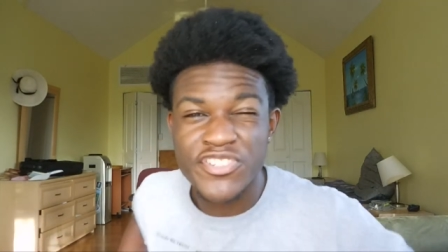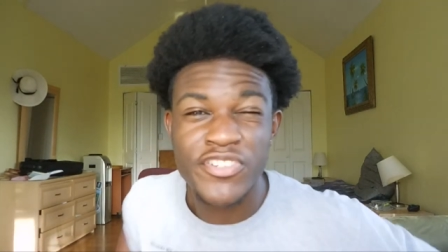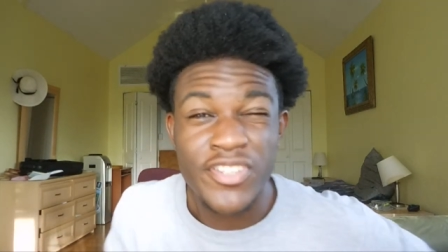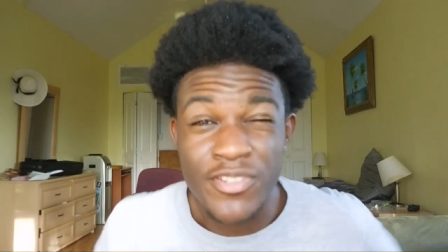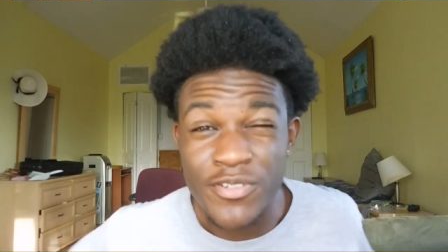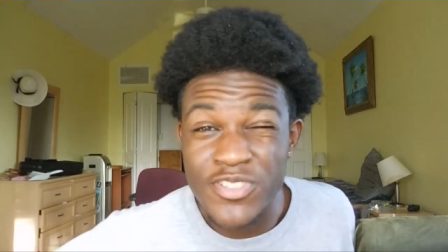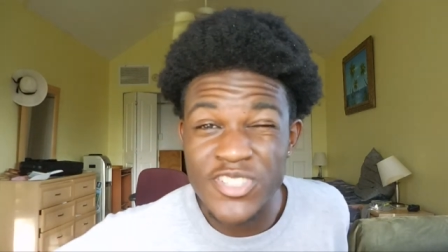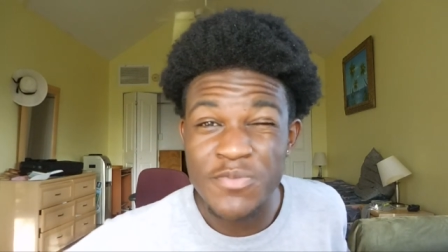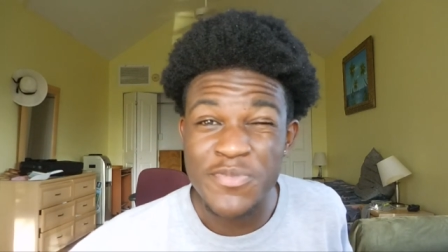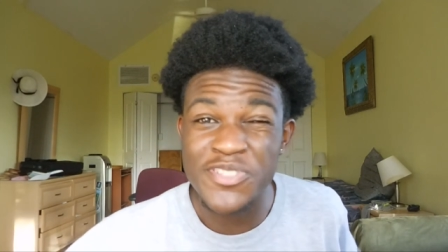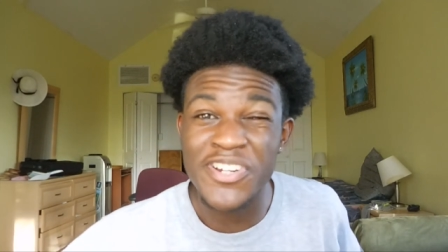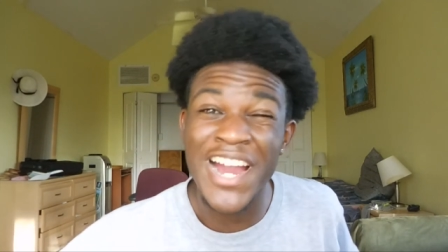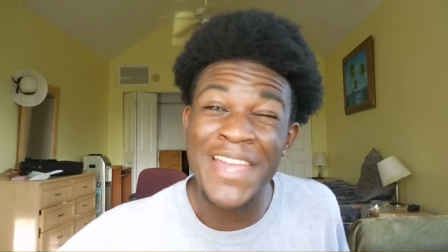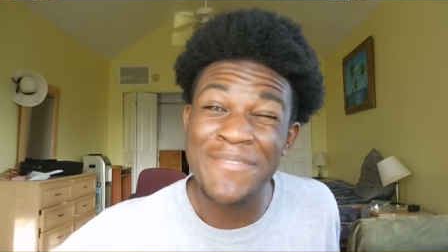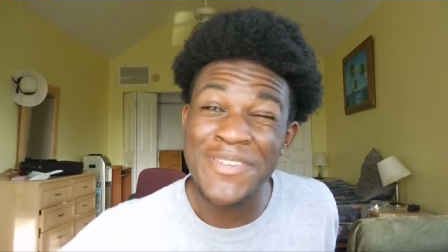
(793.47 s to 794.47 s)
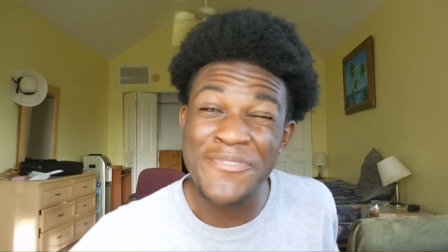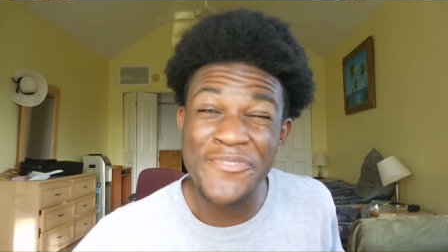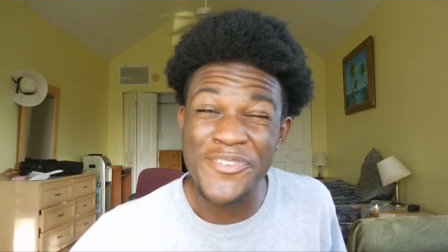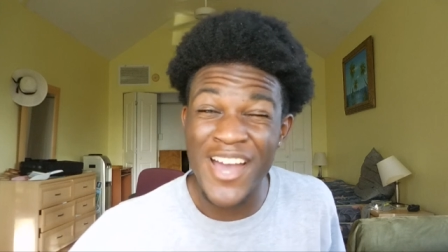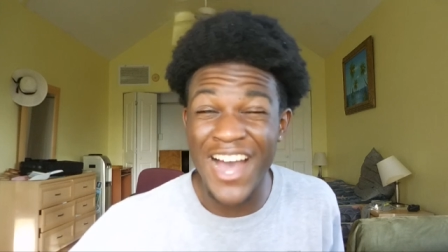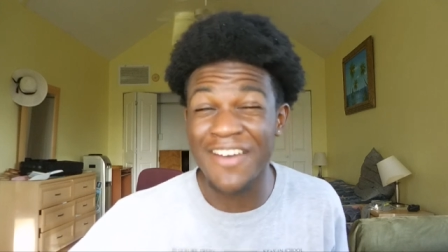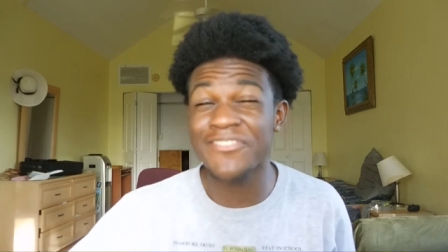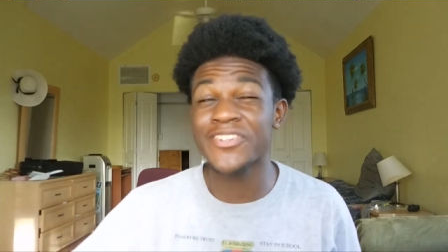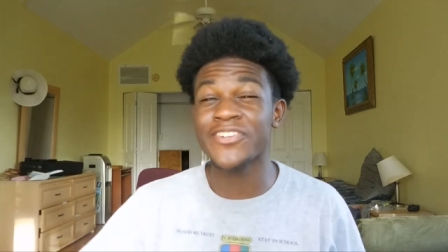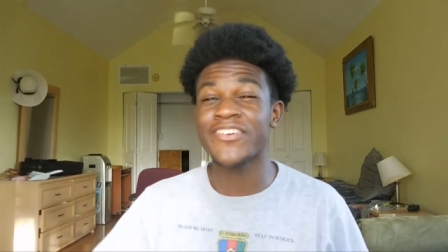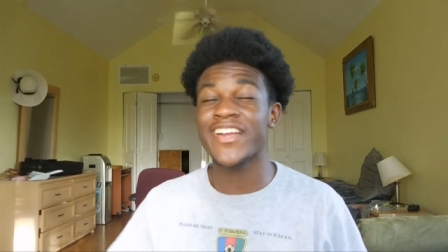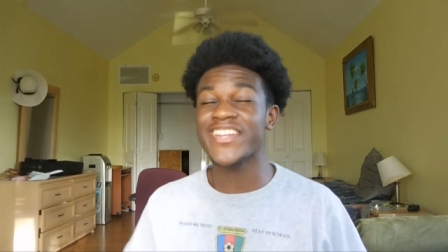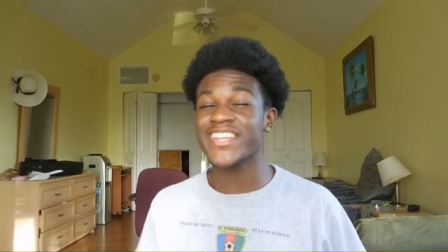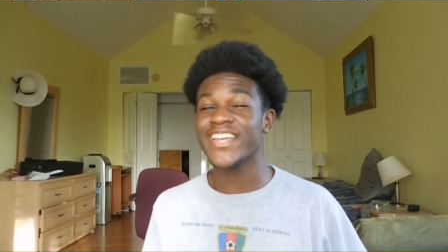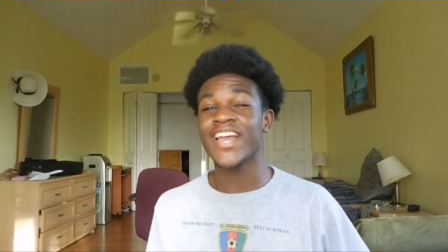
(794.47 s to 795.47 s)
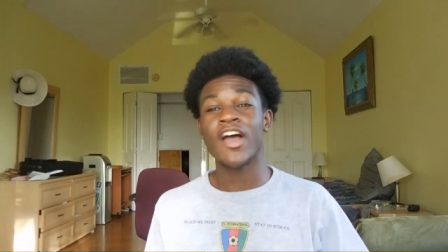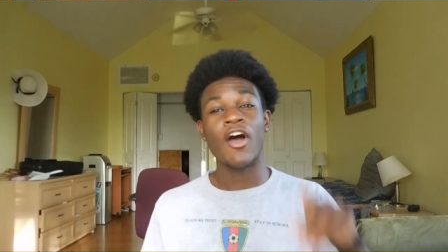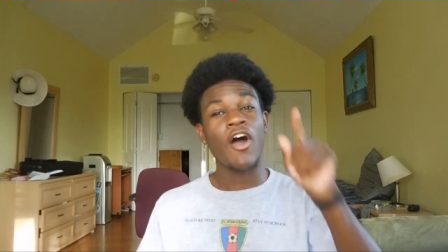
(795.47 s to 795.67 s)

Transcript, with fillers: sure you subscribe if you haven't already.